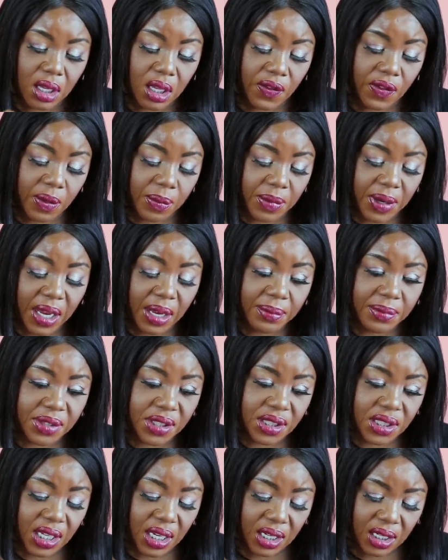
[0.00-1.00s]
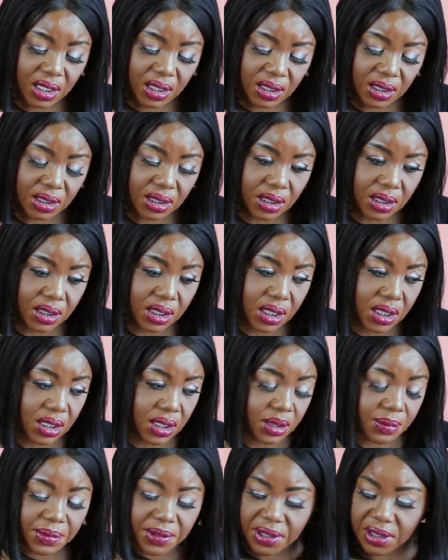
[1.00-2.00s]
if I'm not mistaken, this Clinique
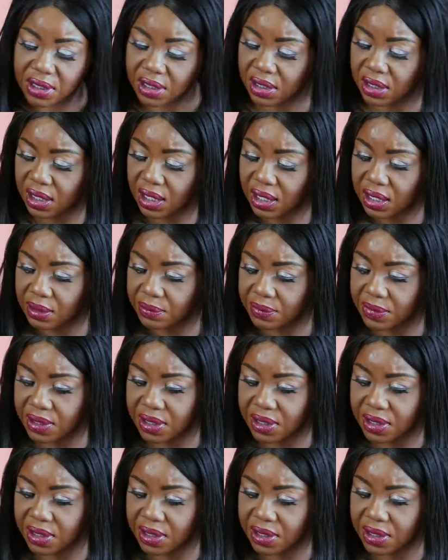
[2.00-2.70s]
lipstick came